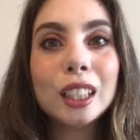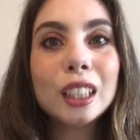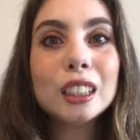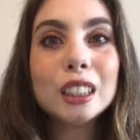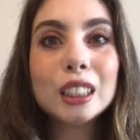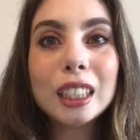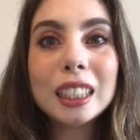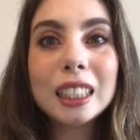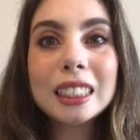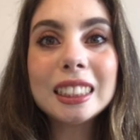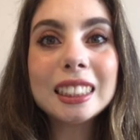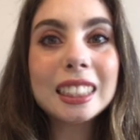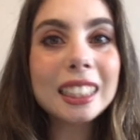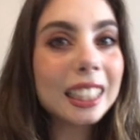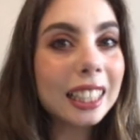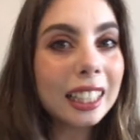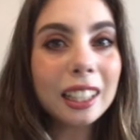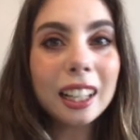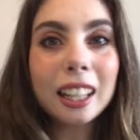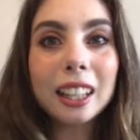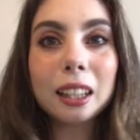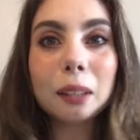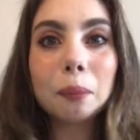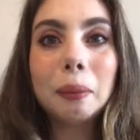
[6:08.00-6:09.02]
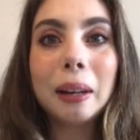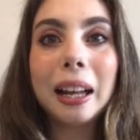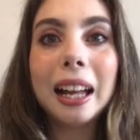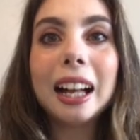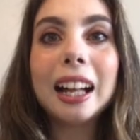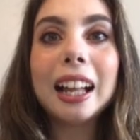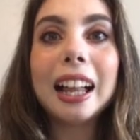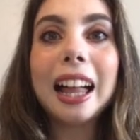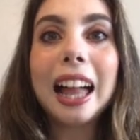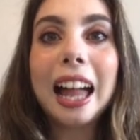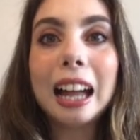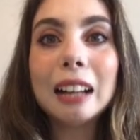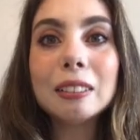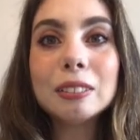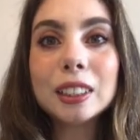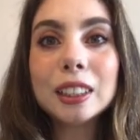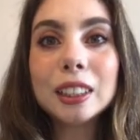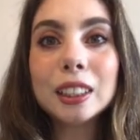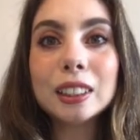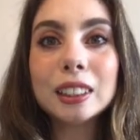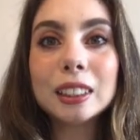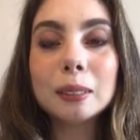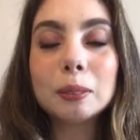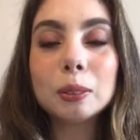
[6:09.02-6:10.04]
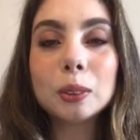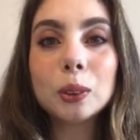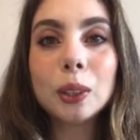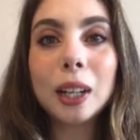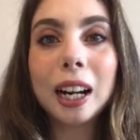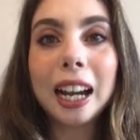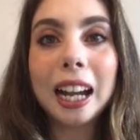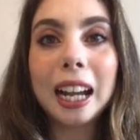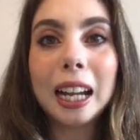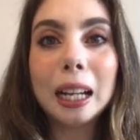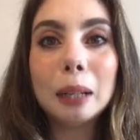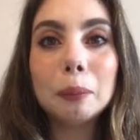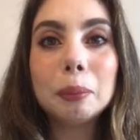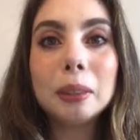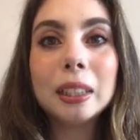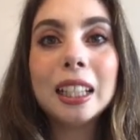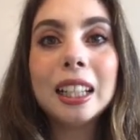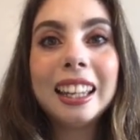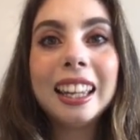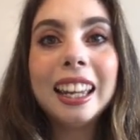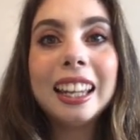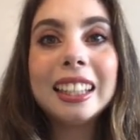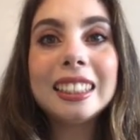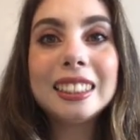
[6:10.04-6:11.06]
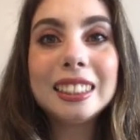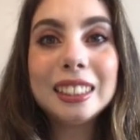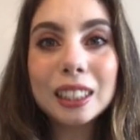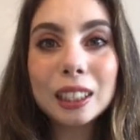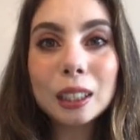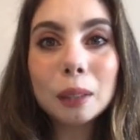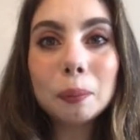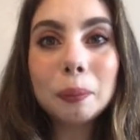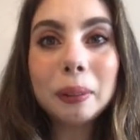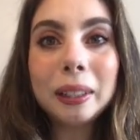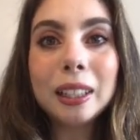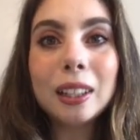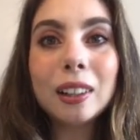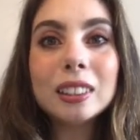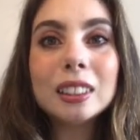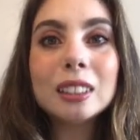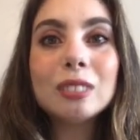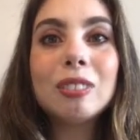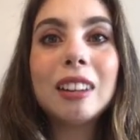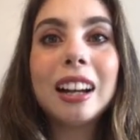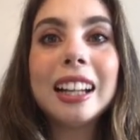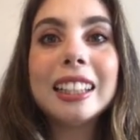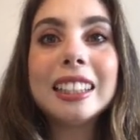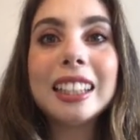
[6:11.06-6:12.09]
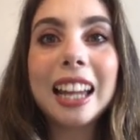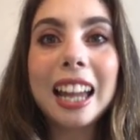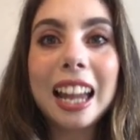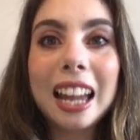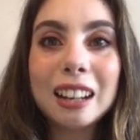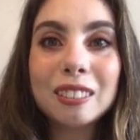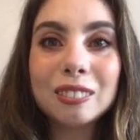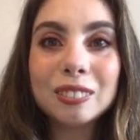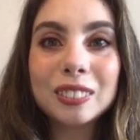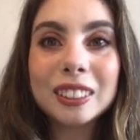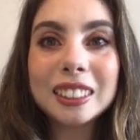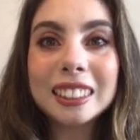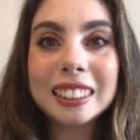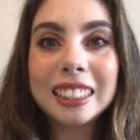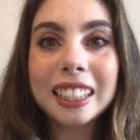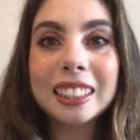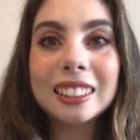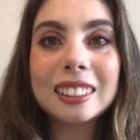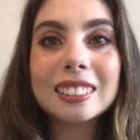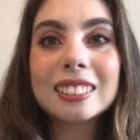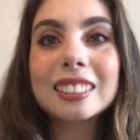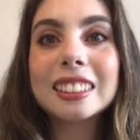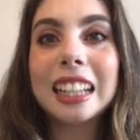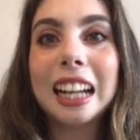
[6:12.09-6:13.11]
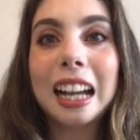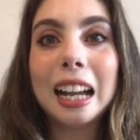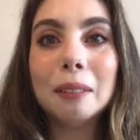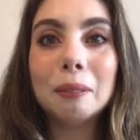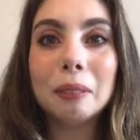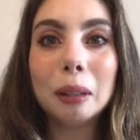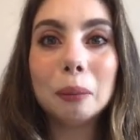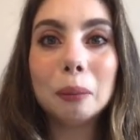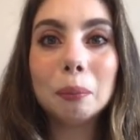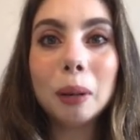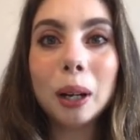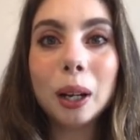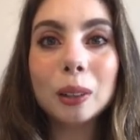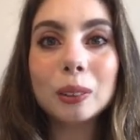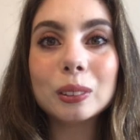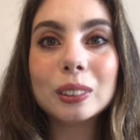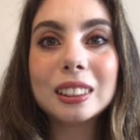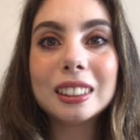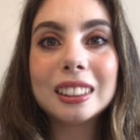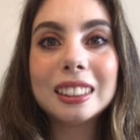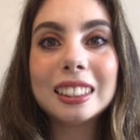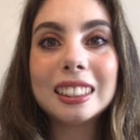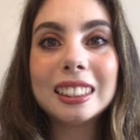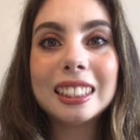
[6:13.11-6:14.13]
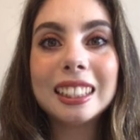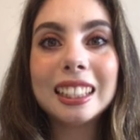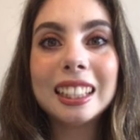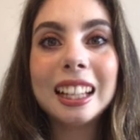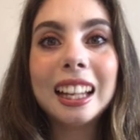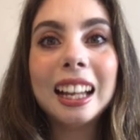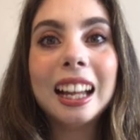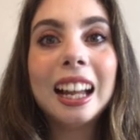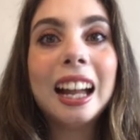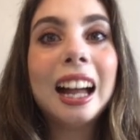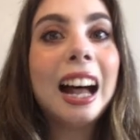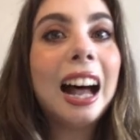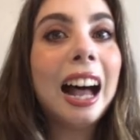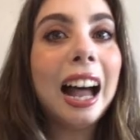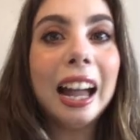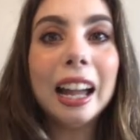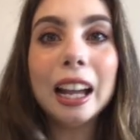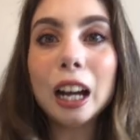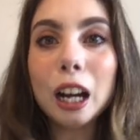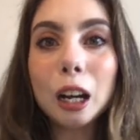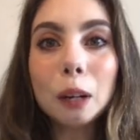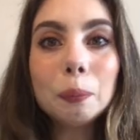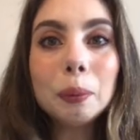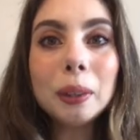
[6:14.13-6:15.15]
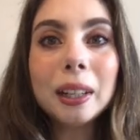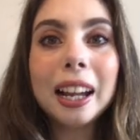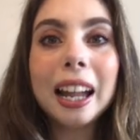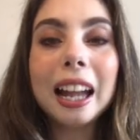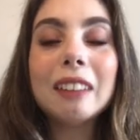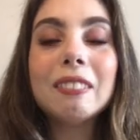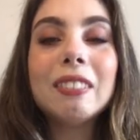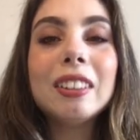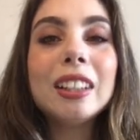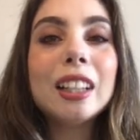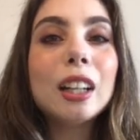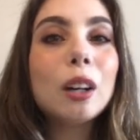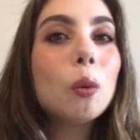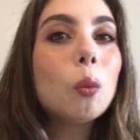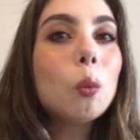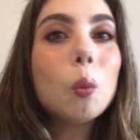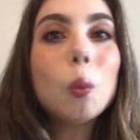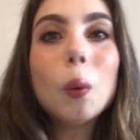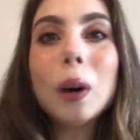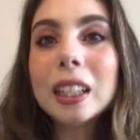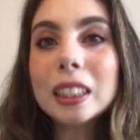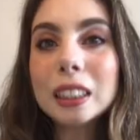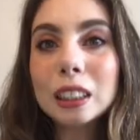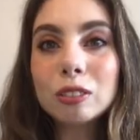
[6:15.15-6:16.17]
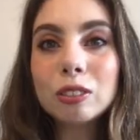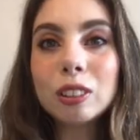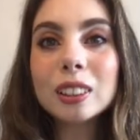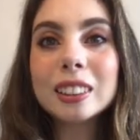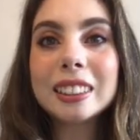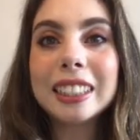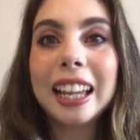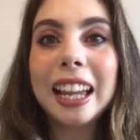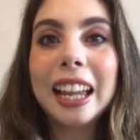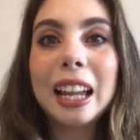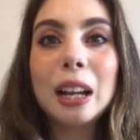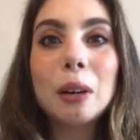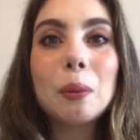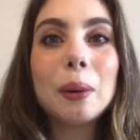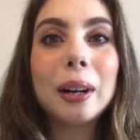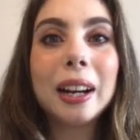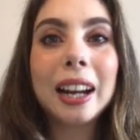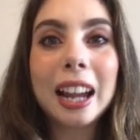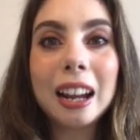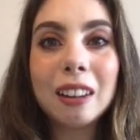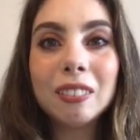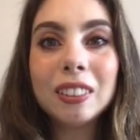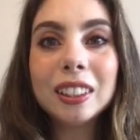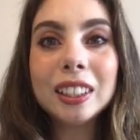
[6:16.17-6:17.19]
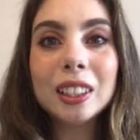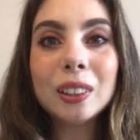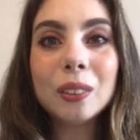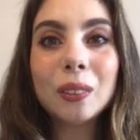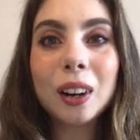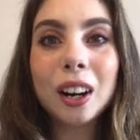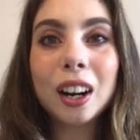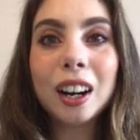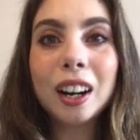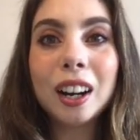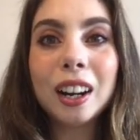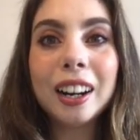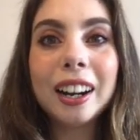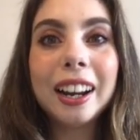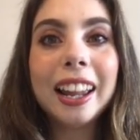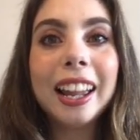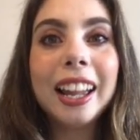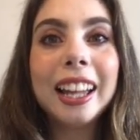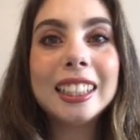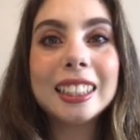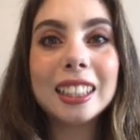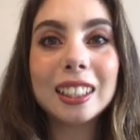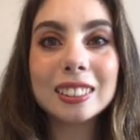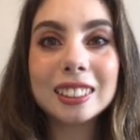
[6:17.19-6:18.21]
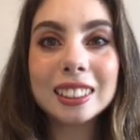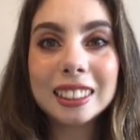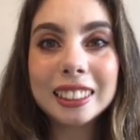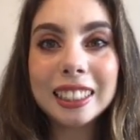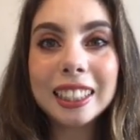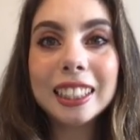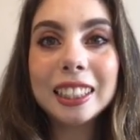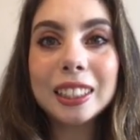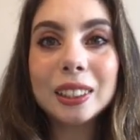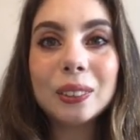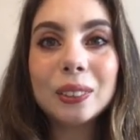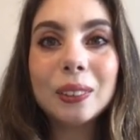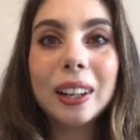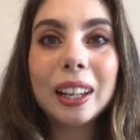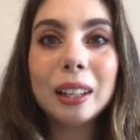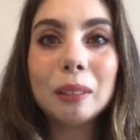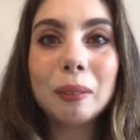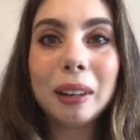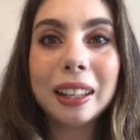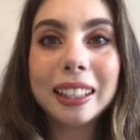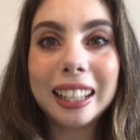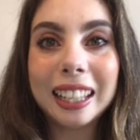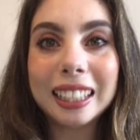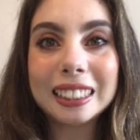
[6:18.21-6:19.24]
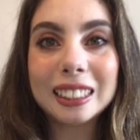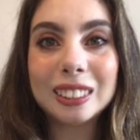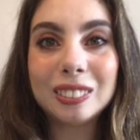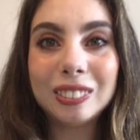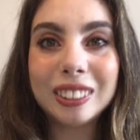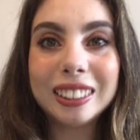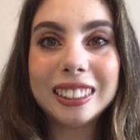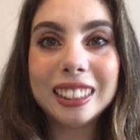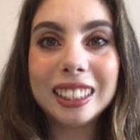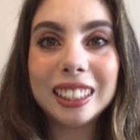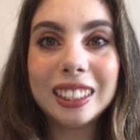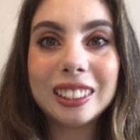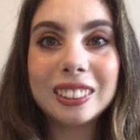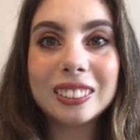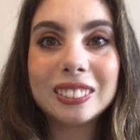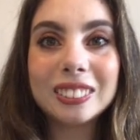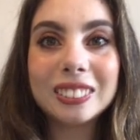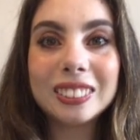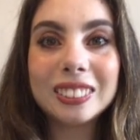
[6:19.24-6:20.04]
just click on the bell after you subscribed and you'll be notified every single time I post. I hope you're having a wonderful day wherever you are and I'll see you in my next video.